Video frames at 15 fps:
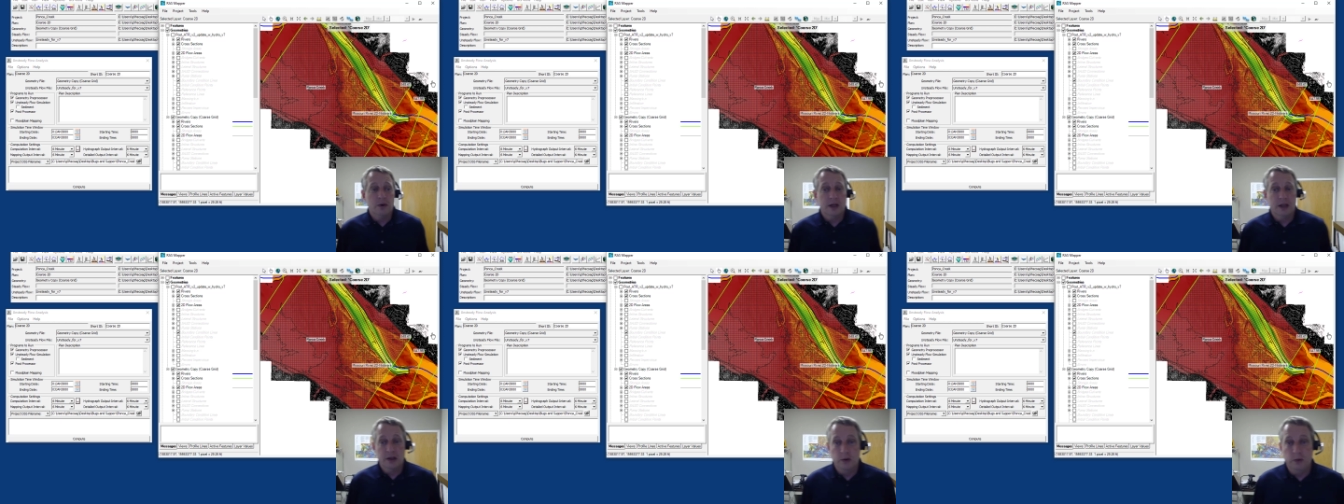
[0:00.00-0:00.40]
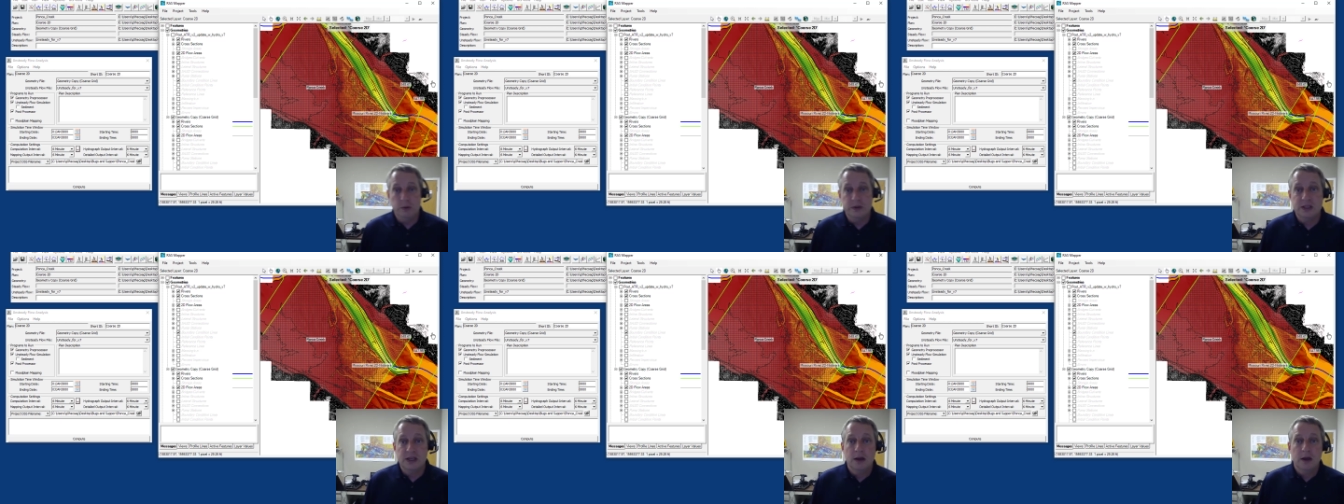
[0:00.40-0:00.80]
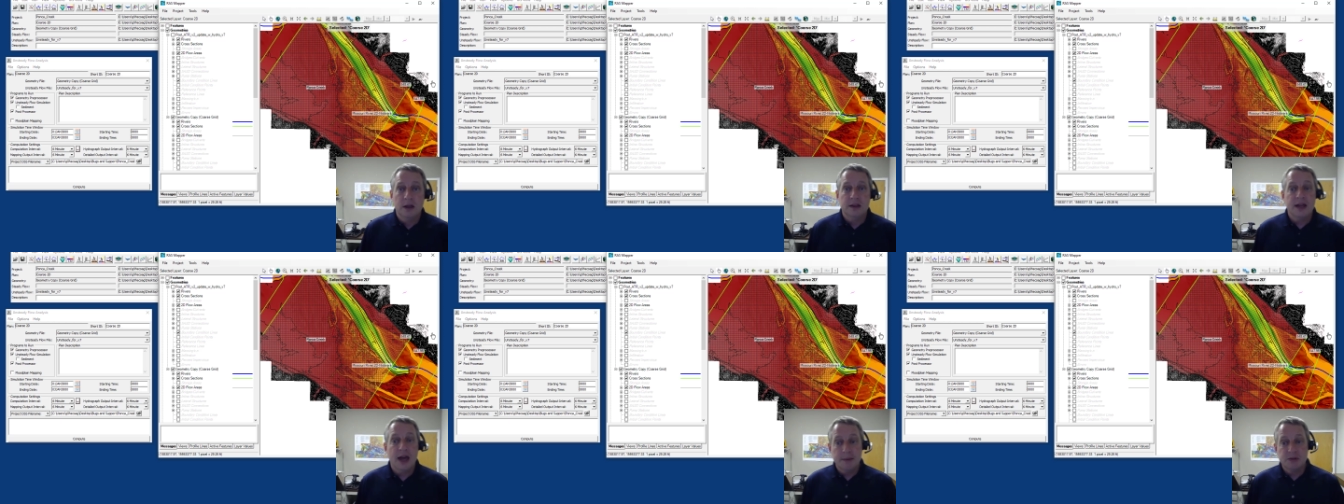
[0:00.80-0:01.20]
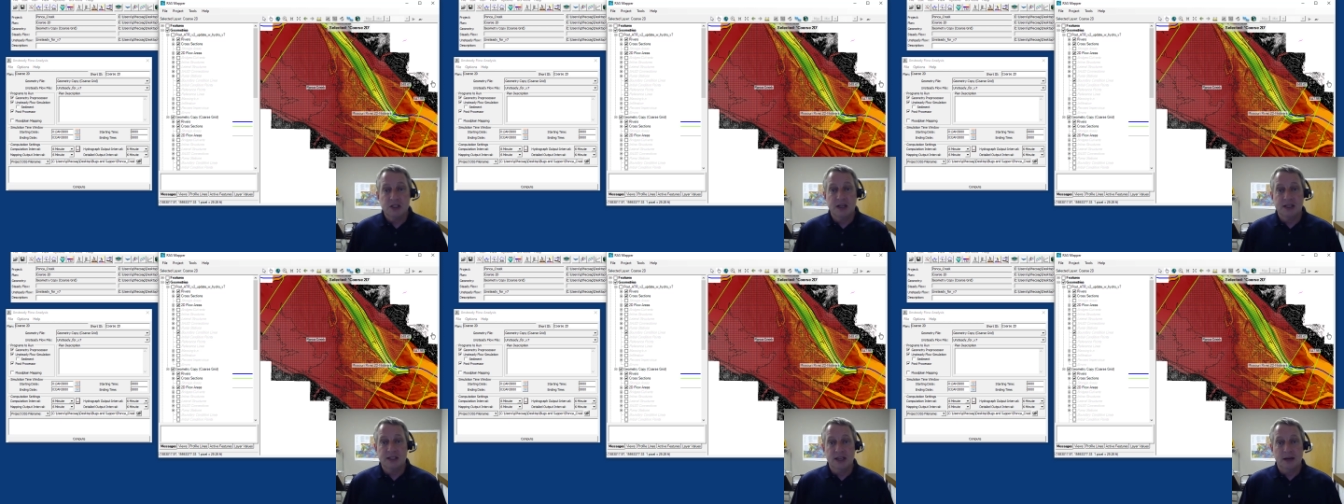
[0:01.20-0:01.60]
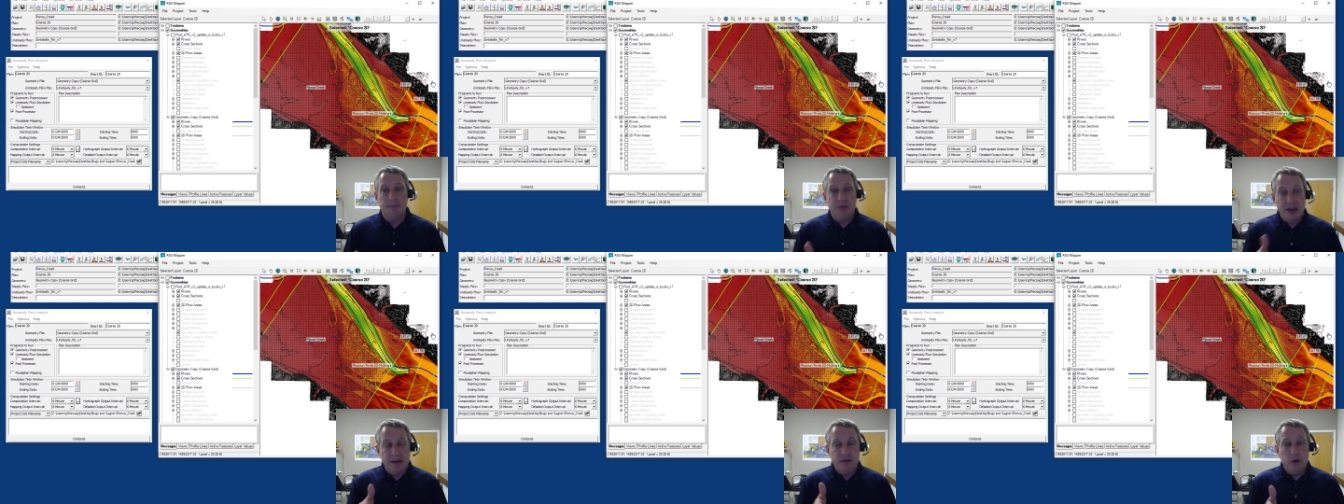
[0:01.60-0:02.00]
can use time slicing.
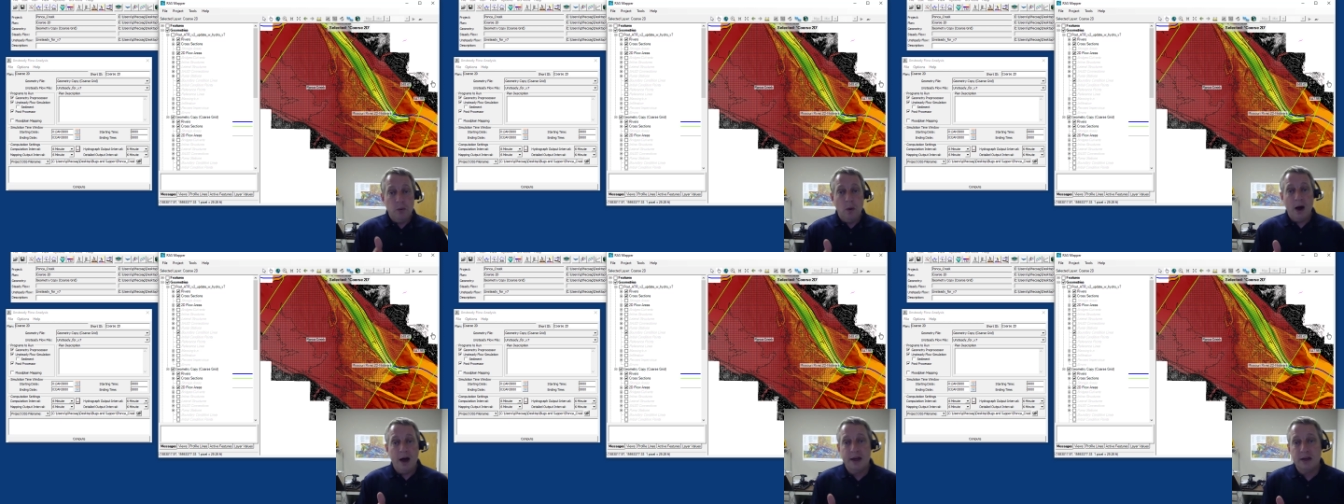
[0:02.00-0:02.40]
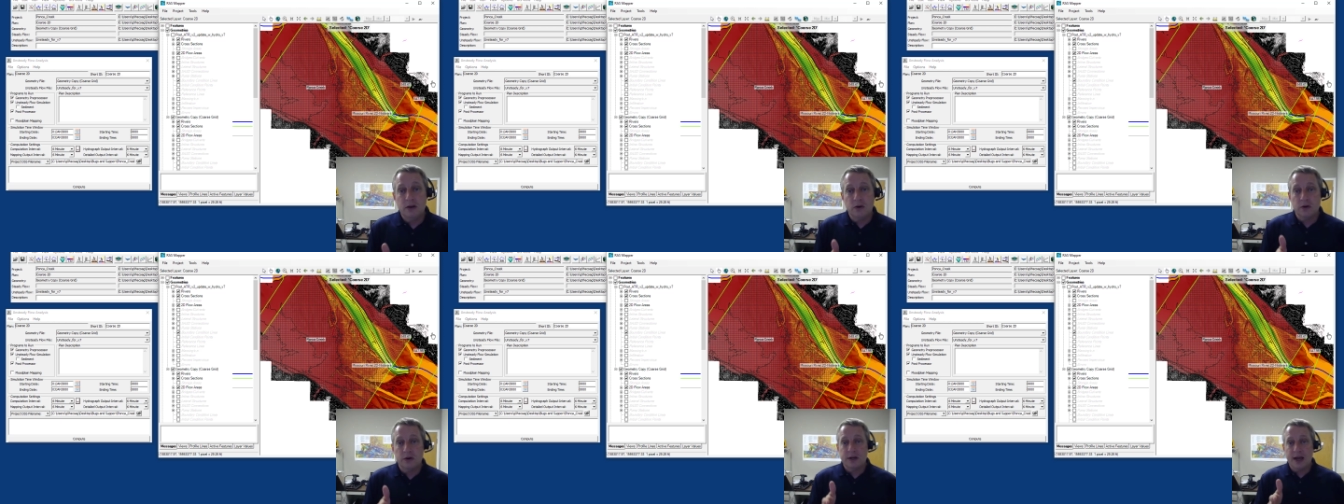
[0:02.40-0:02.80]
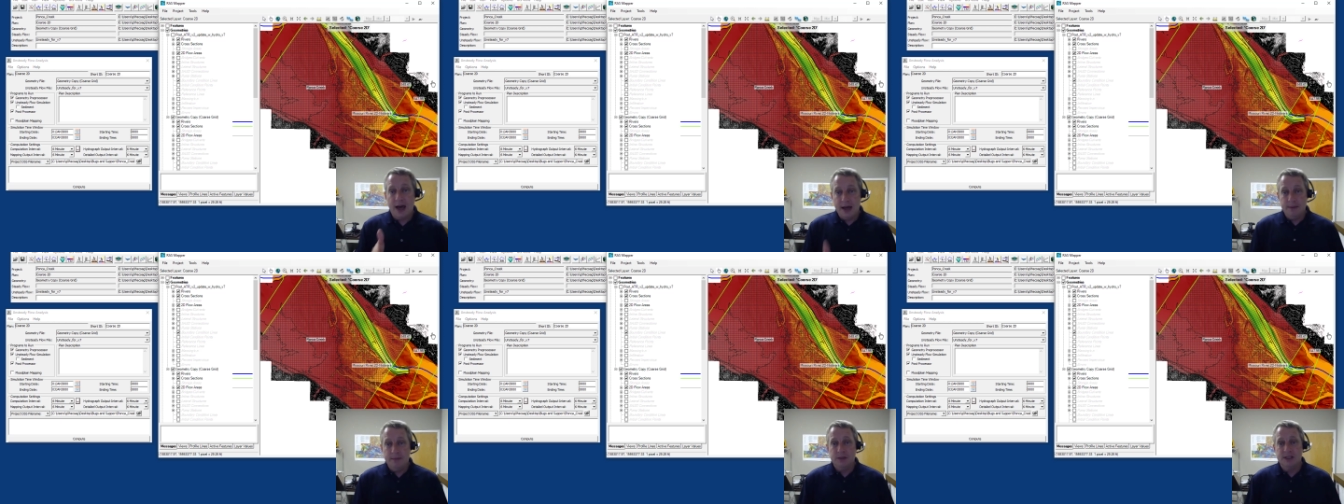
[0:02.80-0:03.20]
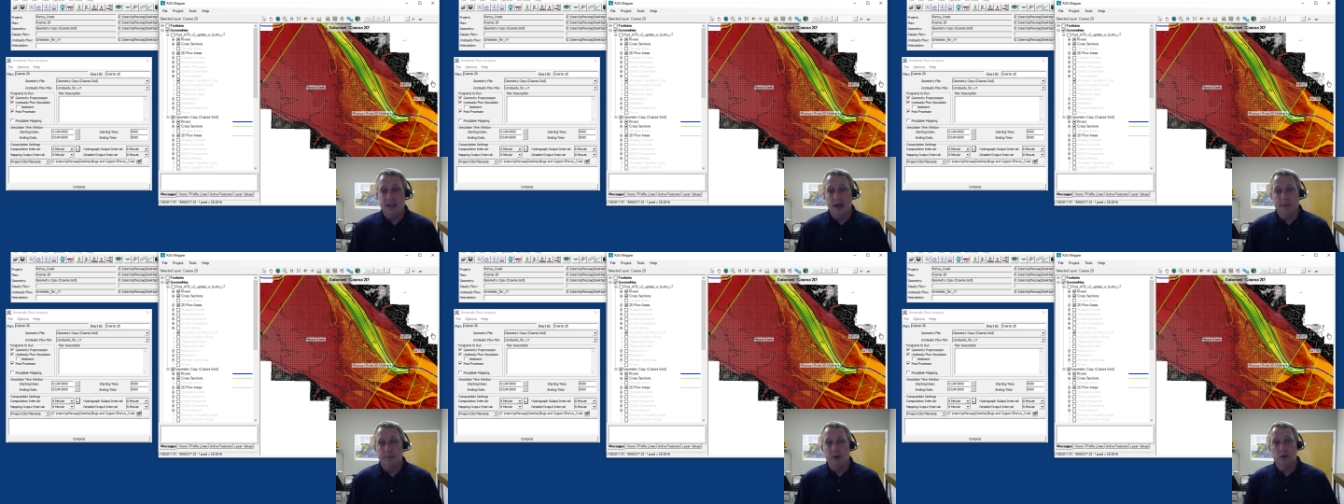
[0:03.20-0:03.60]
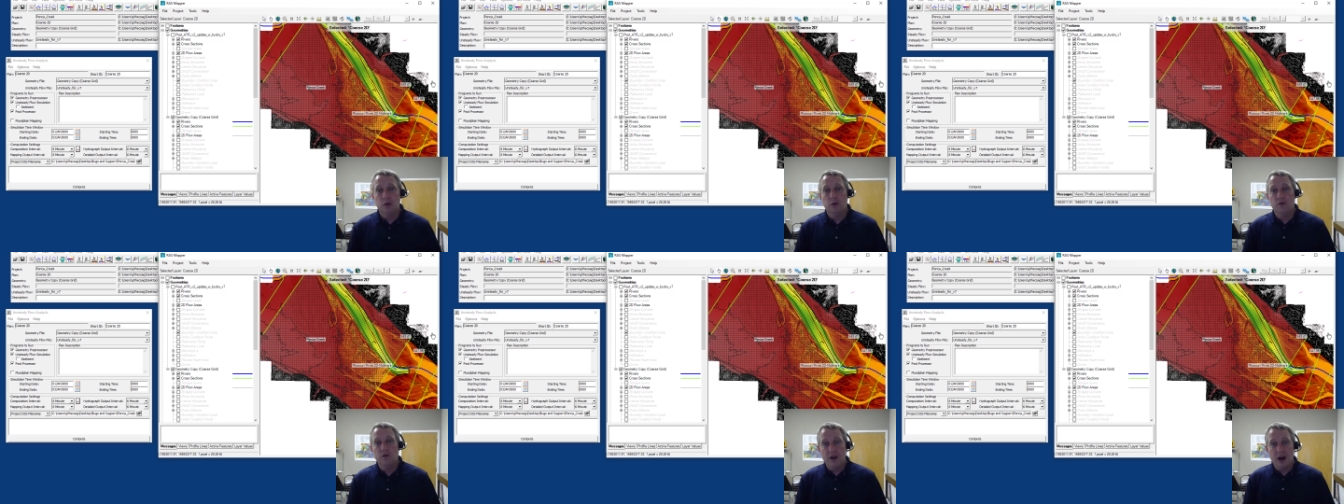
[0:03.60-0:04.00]
If you want your time step
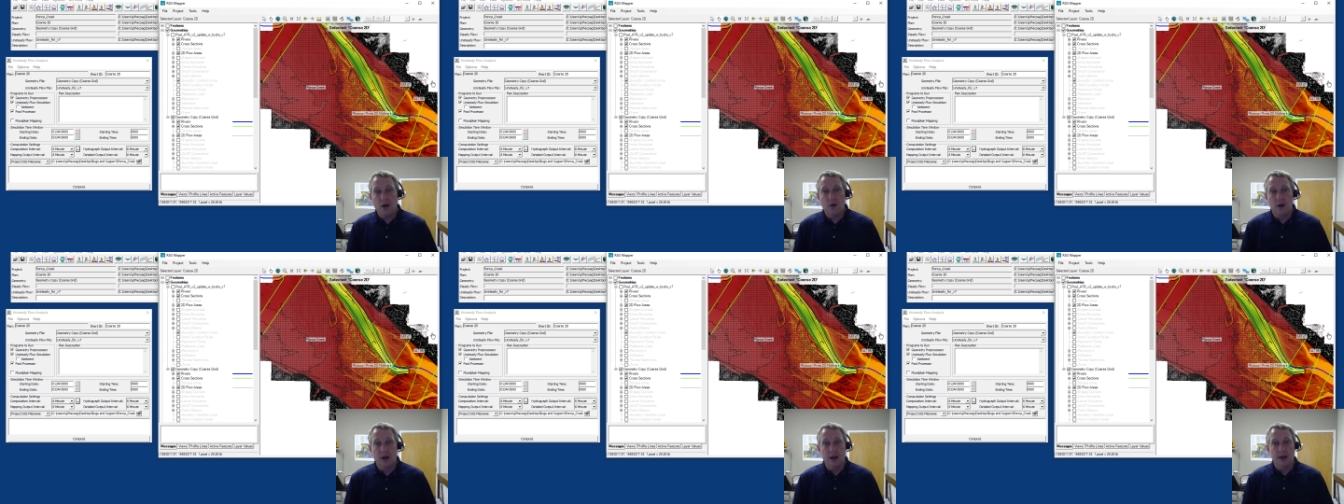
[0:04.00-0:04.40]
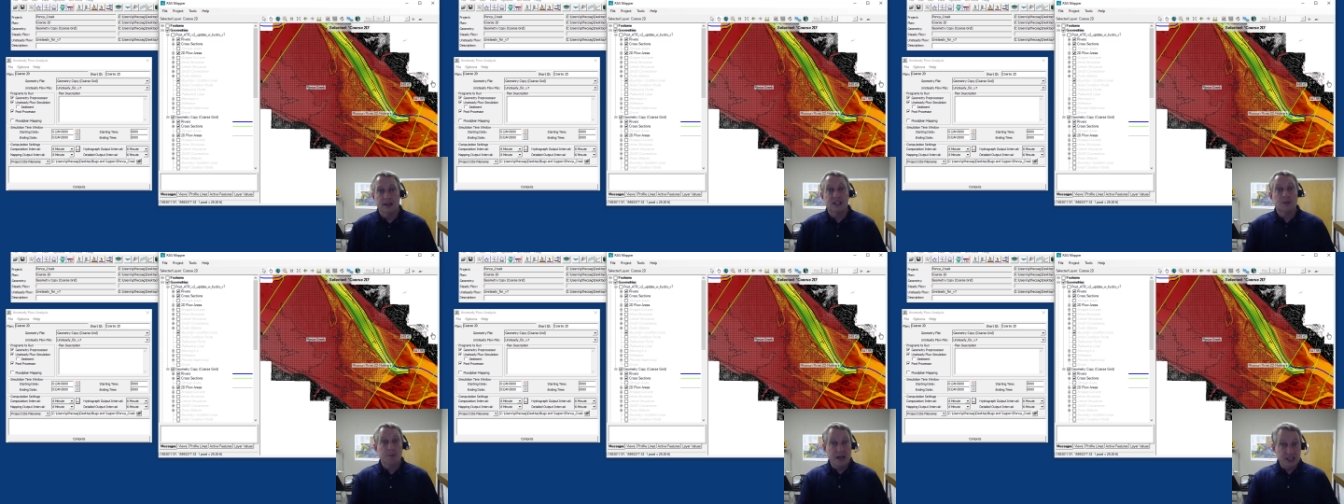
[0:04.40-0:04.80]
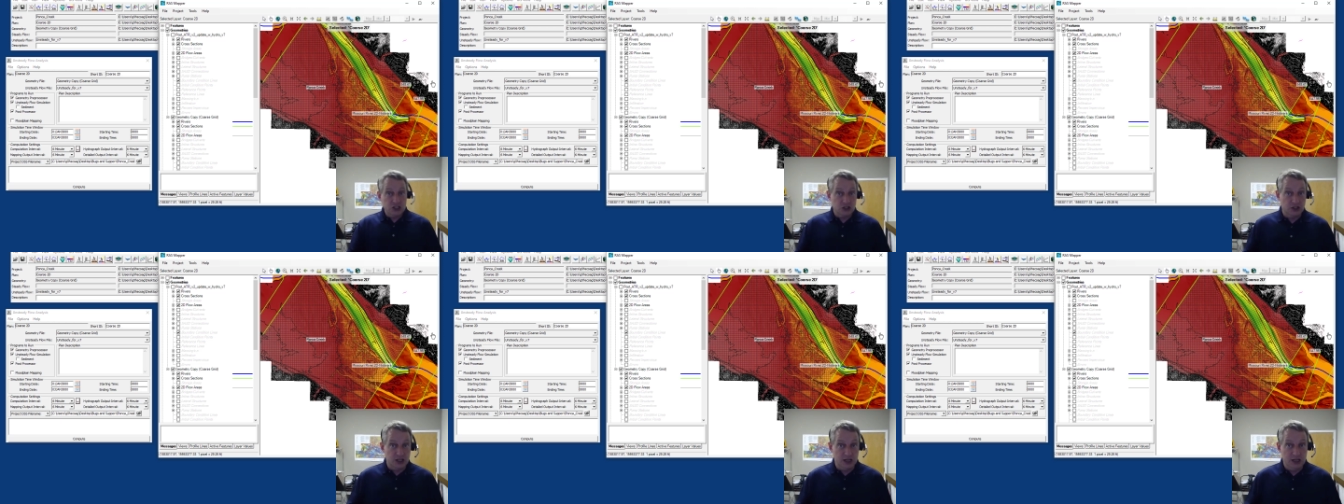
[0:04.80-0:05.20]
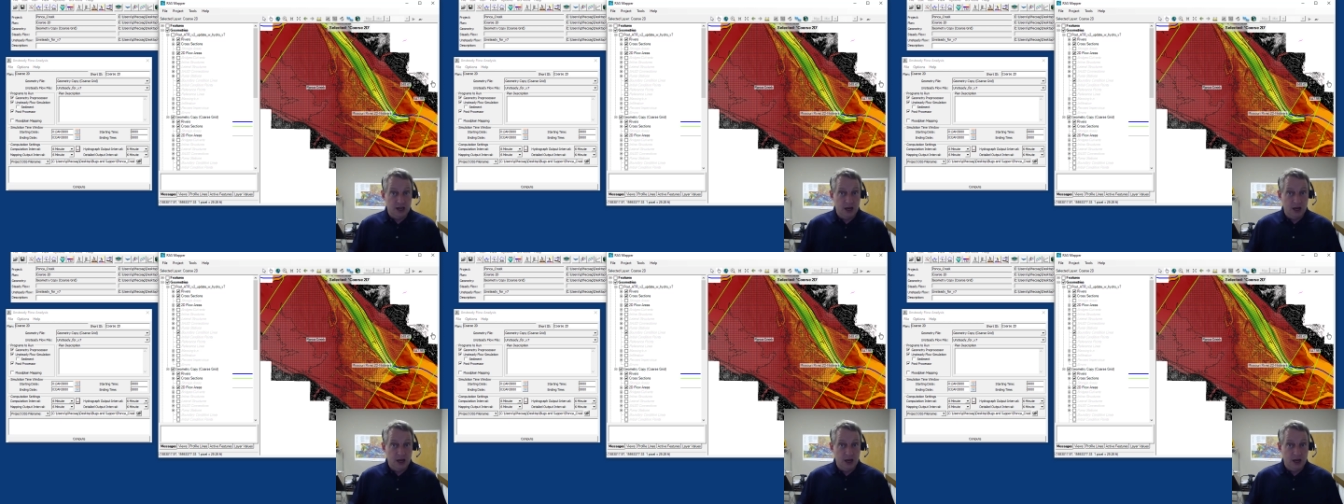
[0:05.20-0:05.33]
to vary spatially